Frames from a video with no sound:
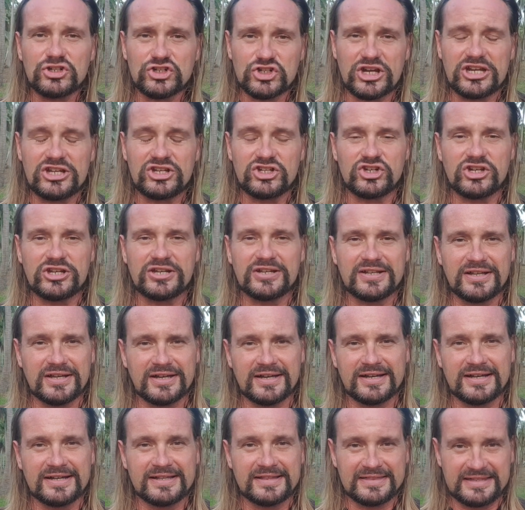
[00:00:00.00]
changing
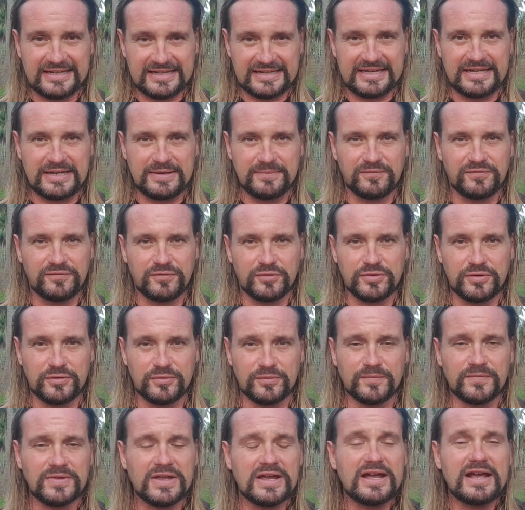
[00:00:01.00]
the game for
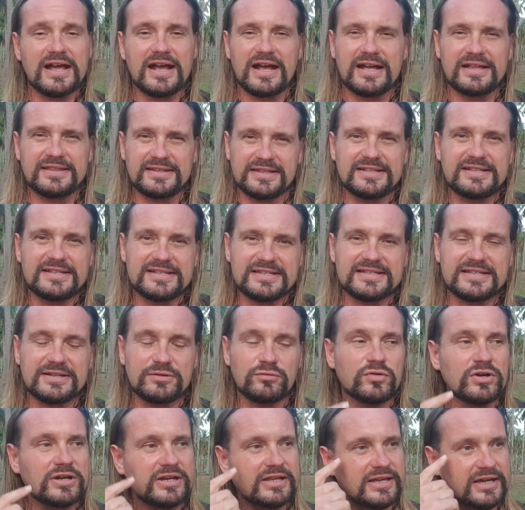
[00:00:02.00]
you. And it is
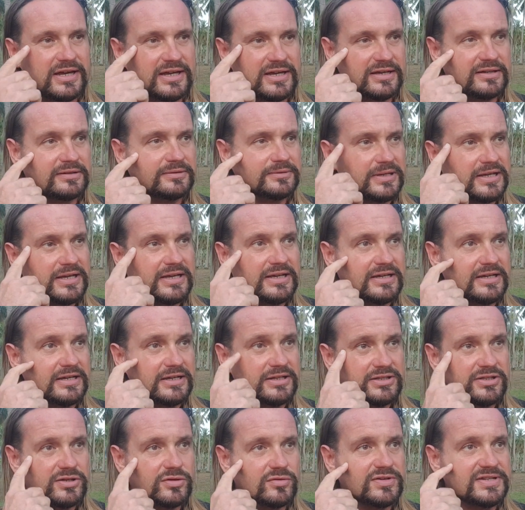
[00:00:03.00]
really an
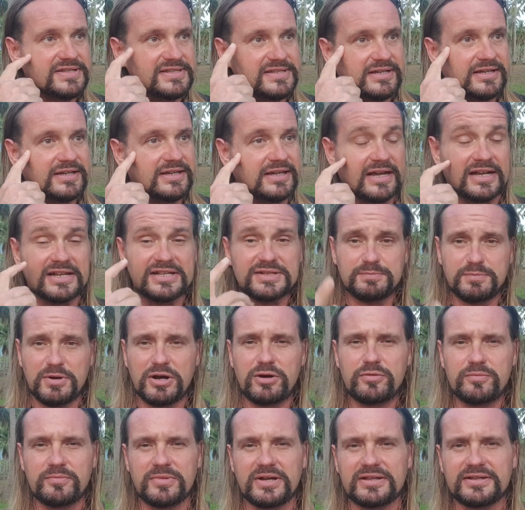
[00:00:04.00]
interesting
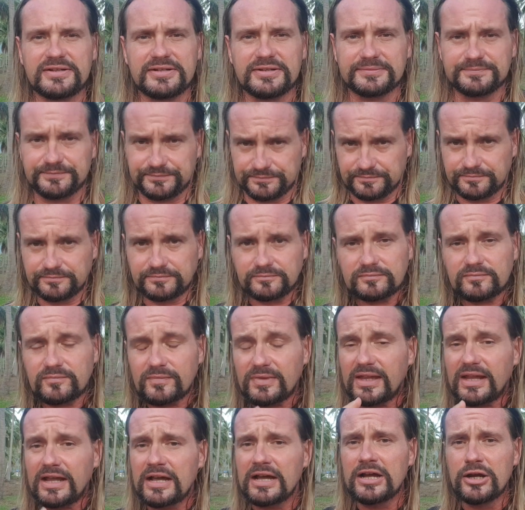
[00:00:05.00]
experiment.
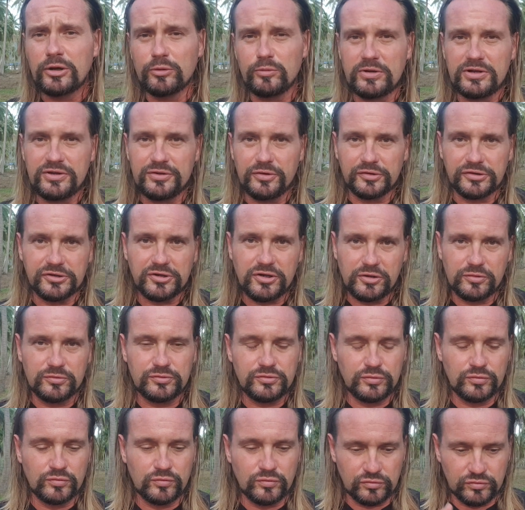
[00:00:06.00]
I will not go
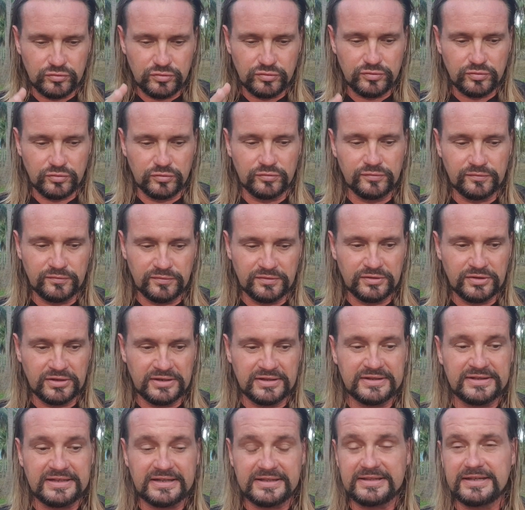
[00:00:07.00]
to
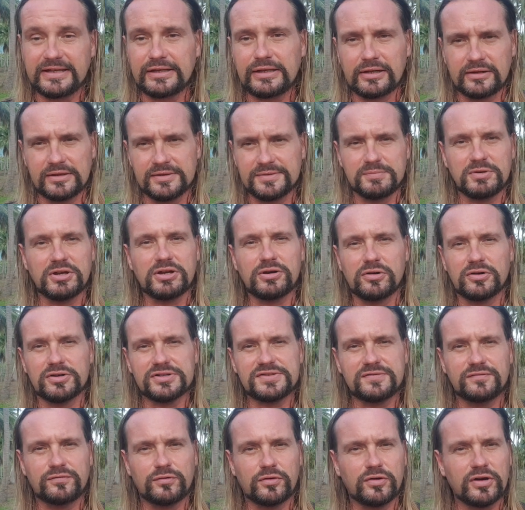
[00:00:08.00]
the details, because
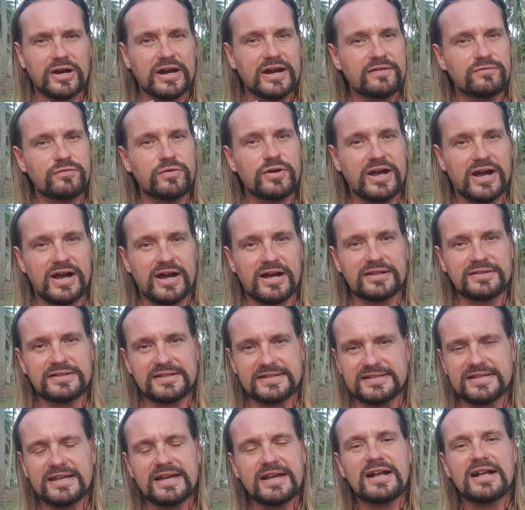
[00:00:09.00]
for every
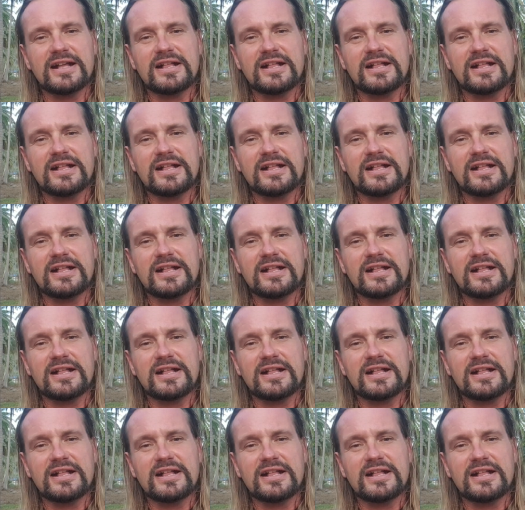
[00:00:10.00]
artist